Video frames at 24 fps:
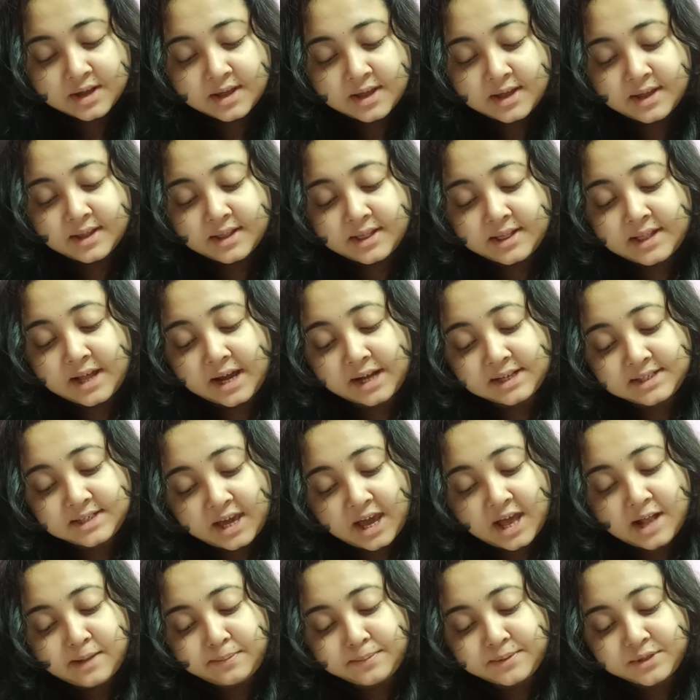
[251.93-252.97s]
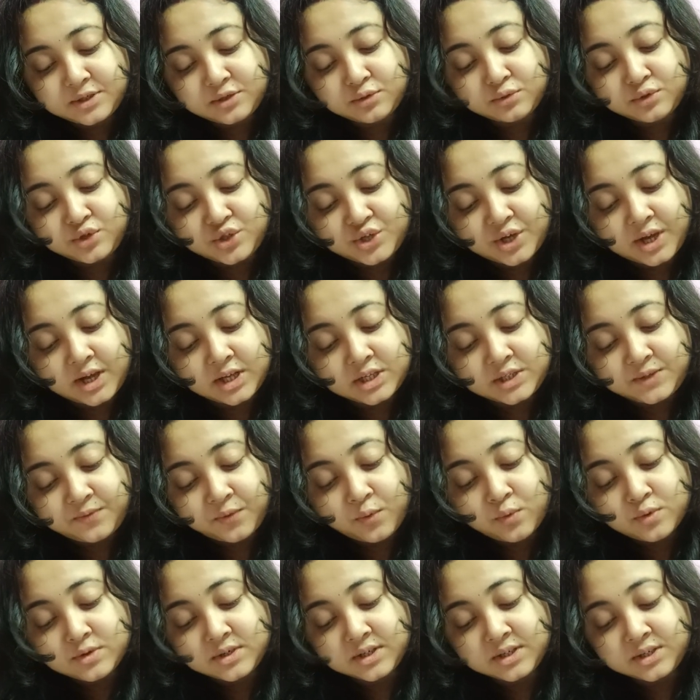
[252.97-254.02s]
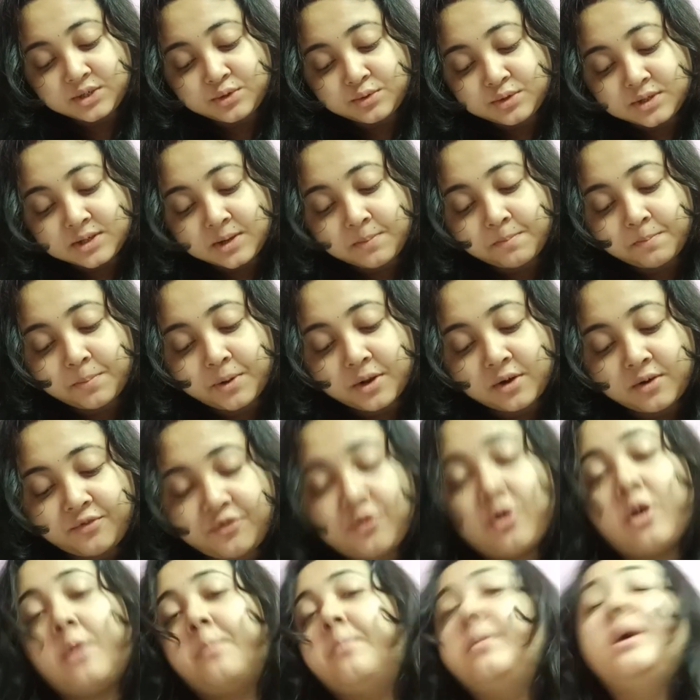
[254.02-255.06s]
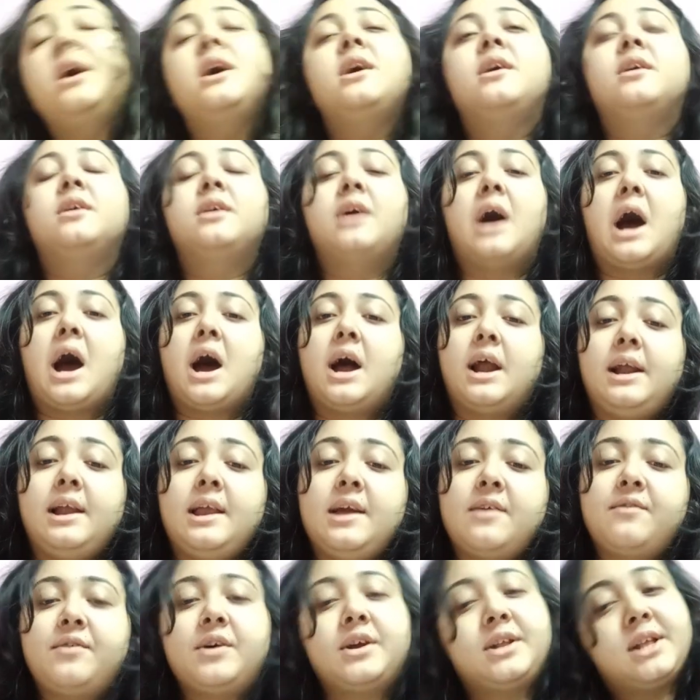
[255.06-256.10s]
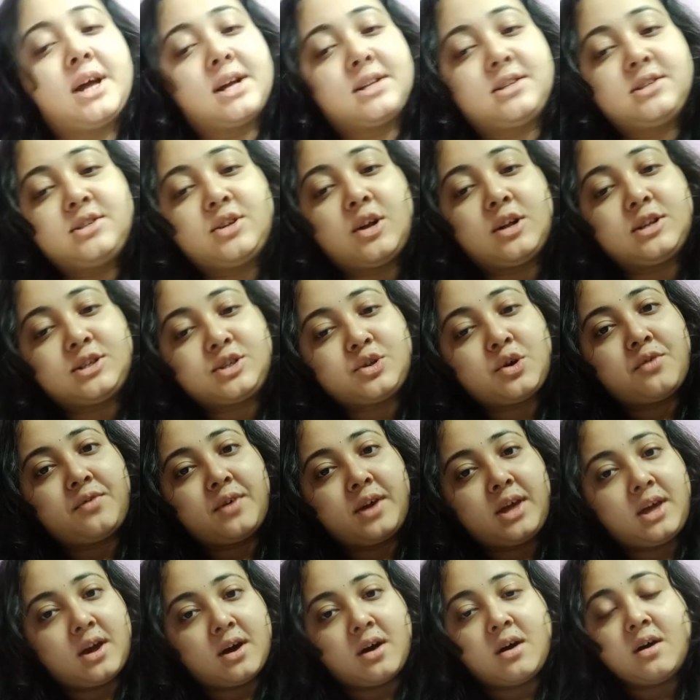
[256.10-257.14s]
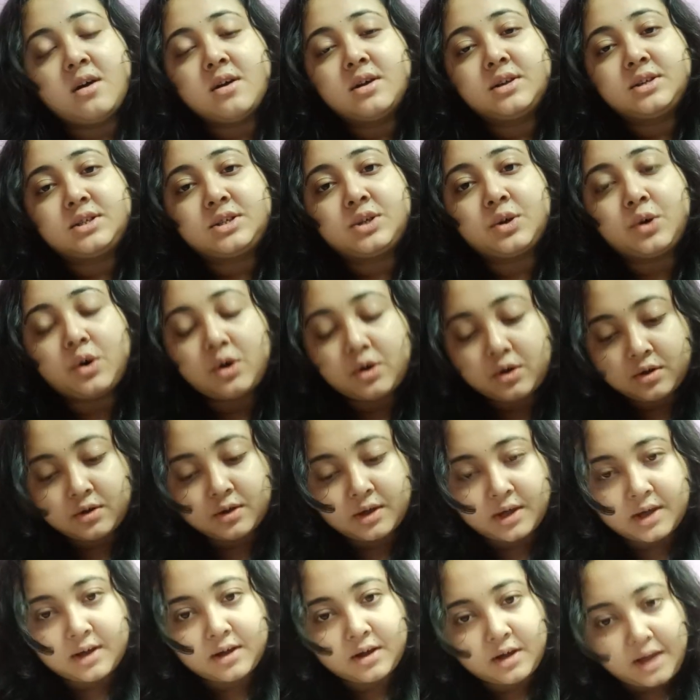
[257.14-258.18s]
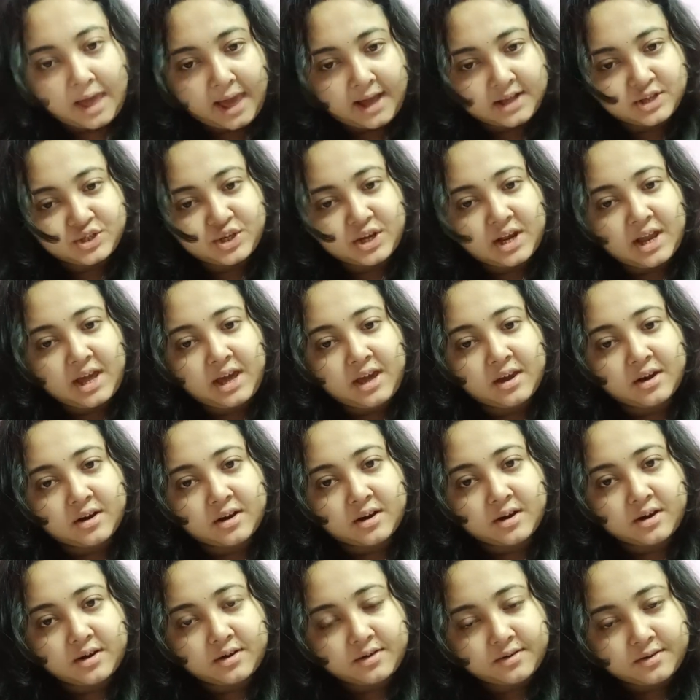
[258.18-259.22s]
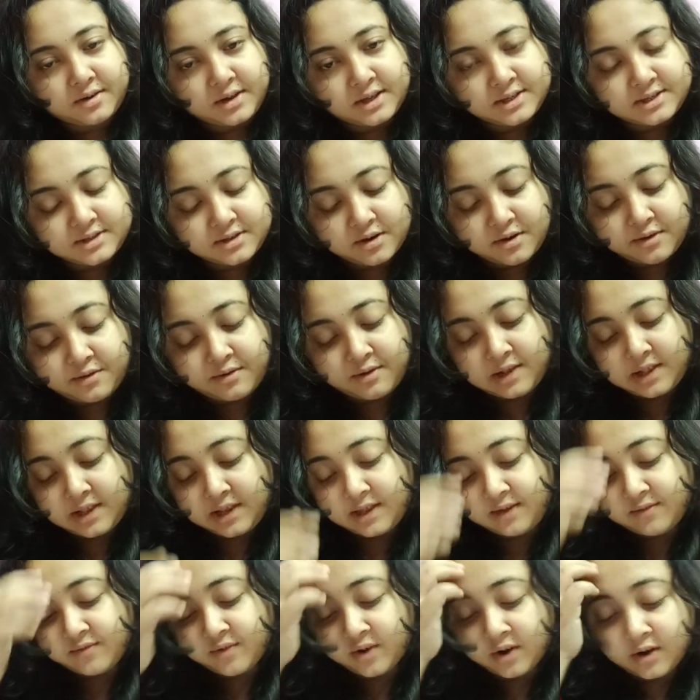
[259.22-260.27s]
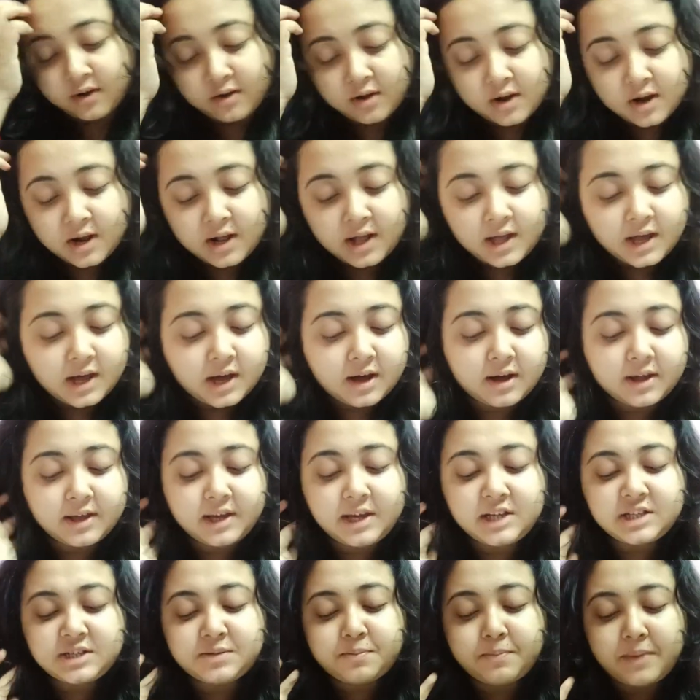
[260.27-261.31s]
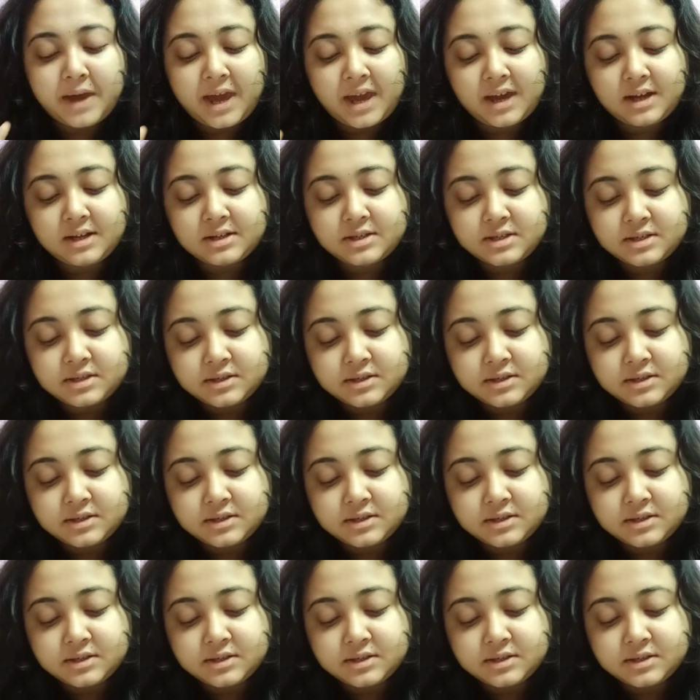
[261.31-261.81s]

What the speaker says: that helps to change food into simpler form. Our liver, that is also over here. So actually here is the liver. It makes